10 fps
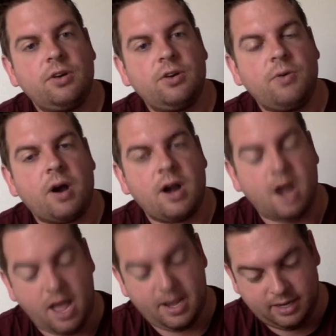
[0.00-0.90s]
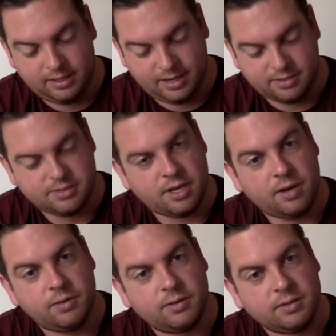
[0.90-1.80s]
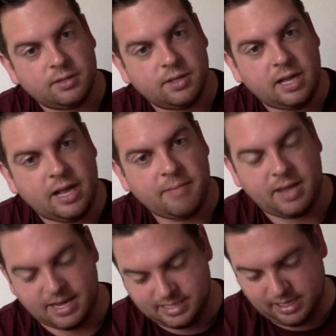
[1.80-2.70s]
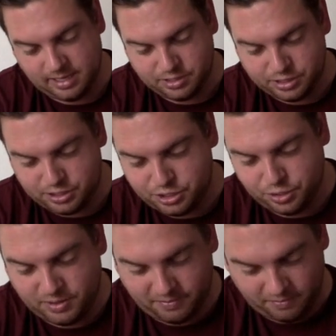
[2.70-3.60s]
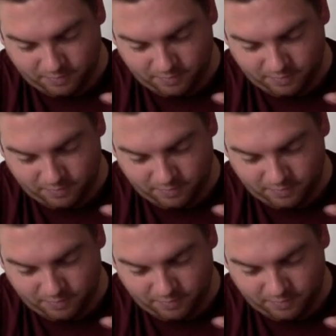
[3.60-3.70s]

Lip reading: who are not clear, so I'm guessing they're just two different